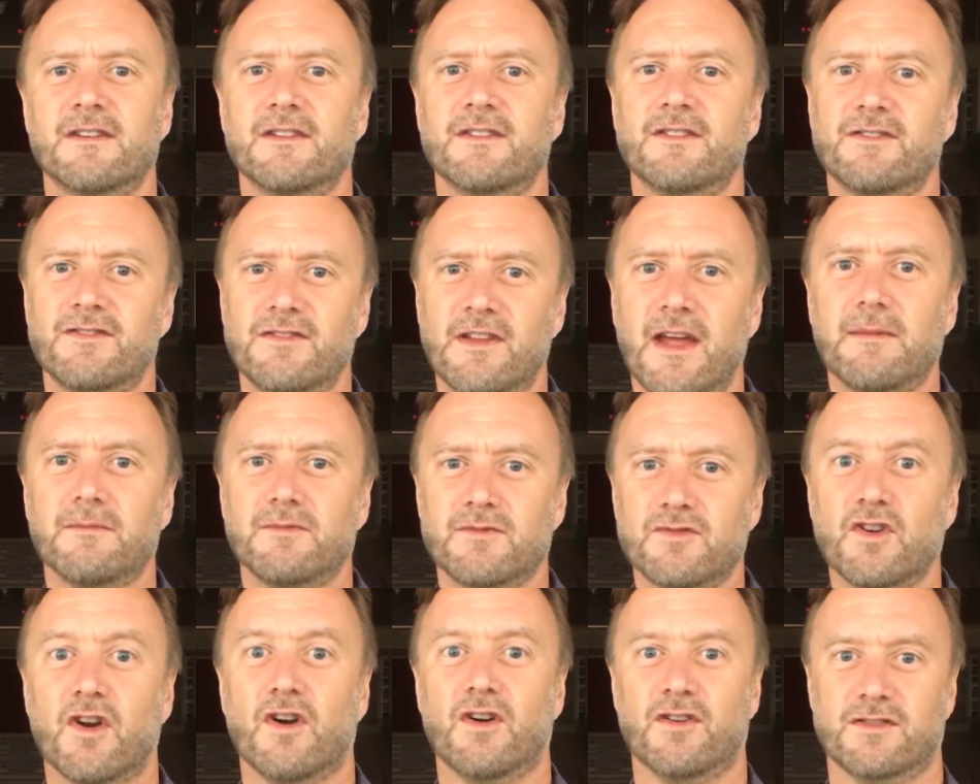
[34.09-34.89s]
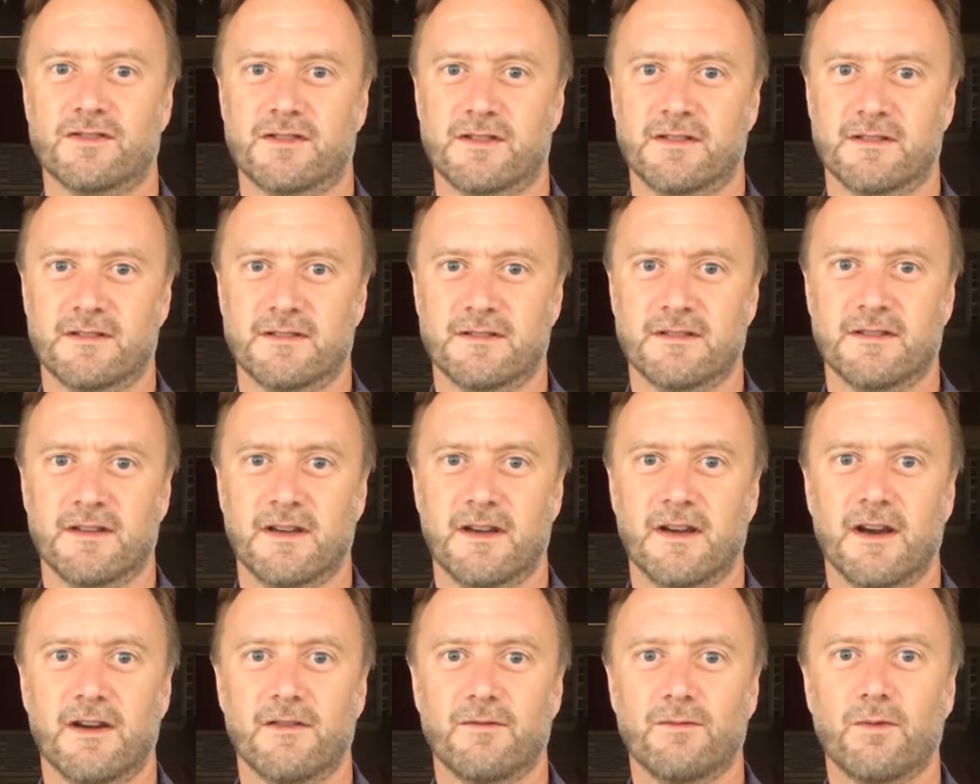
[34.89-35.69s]
snapshot
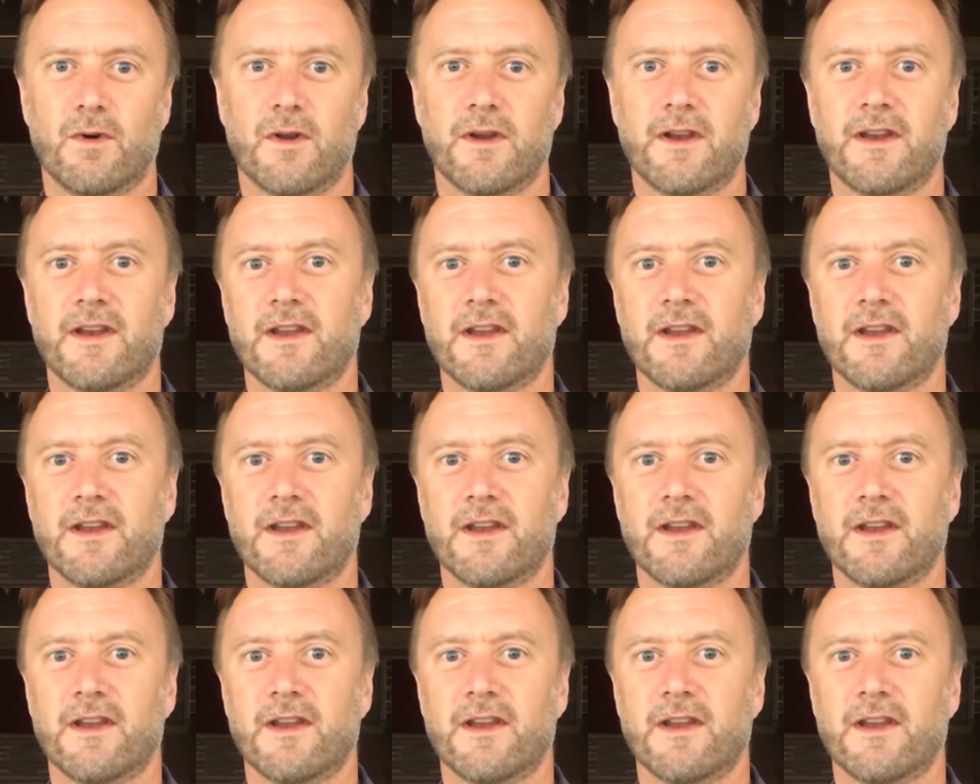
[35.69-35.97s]
of what